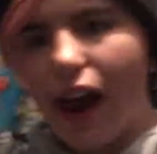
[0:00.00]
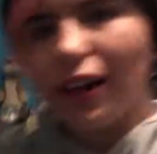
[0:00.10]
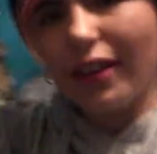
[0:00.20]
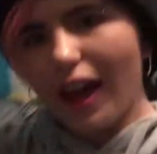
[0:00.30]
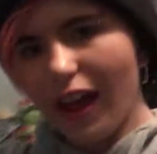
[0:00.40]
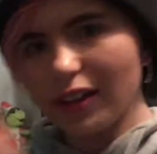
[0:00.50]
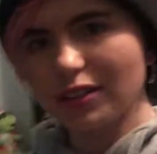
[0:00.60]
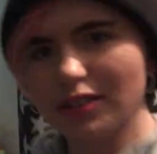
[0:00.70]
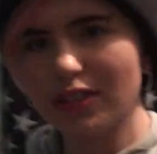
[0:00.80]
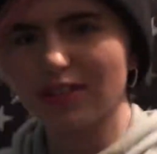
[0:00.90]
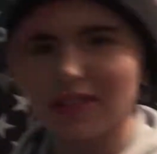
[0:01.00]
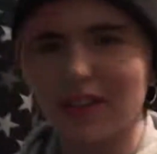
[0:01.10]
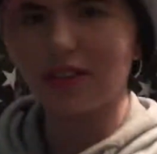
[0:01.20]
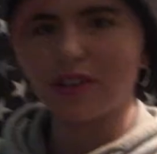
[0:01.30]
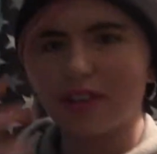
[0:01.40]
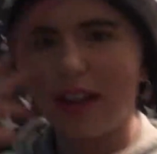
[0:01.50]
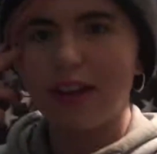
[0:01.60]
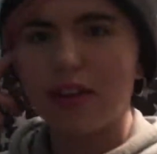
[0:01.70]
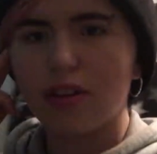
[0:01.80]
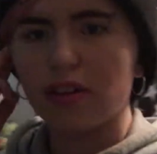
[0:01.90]
And yet
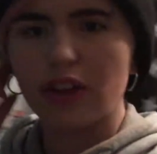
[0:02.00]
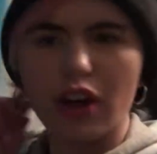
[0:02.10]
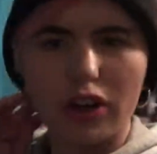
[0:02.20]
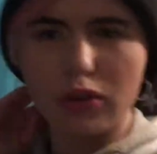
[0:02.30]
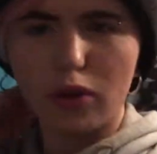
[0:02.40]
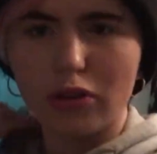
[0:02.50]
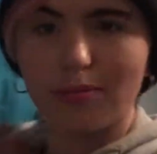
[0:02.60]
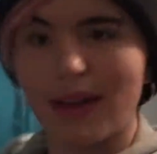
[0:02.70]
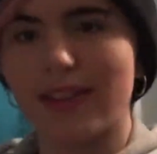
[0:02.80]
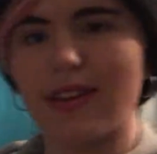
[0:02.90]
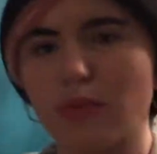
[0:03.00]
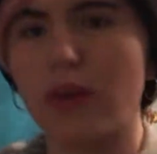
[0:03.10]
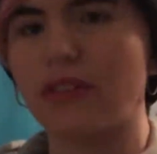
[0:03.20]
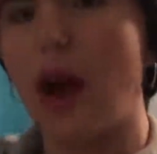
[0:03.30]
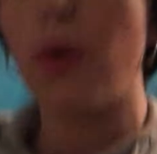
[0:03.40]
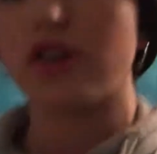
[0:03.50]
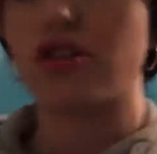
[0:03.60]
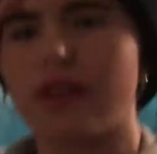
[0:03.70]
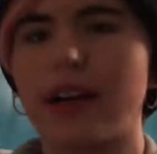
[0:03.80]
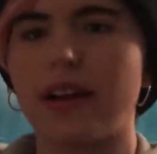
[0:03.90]
this girl goes missing without a
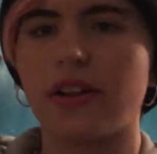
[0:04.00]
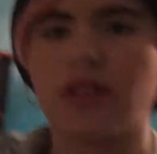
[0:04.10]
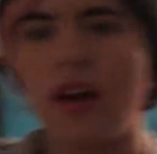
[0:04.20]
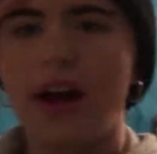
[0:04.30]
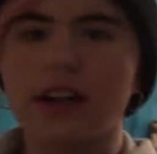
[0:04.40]
trace.